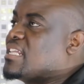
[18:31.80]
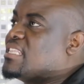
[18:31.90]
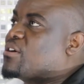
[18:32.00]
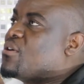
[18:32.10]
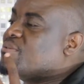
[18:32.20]

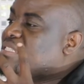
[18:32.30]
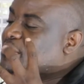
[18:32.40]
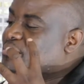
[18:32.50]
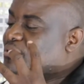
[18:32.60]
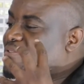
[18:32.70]
the
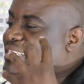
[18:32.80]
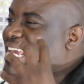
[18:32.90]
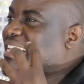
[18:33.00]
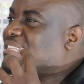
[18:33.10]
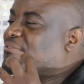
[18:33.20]
concept of
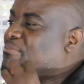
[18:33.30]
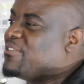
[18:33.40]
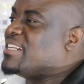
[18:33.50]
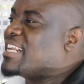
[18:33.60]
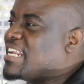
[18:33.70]
saying the
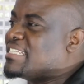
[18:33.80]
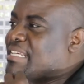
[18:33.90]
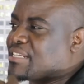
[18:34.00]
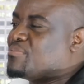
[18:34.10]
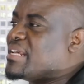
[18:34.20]
funeral is
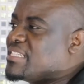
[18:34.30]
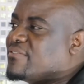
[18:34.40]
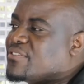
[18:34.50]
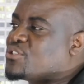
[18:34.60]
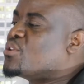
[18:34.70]

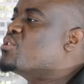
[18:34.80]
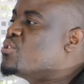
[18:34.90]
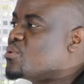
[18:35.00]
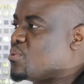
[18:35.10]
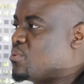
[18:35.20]
expensive is not
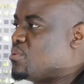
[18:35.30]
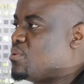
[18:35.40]
true.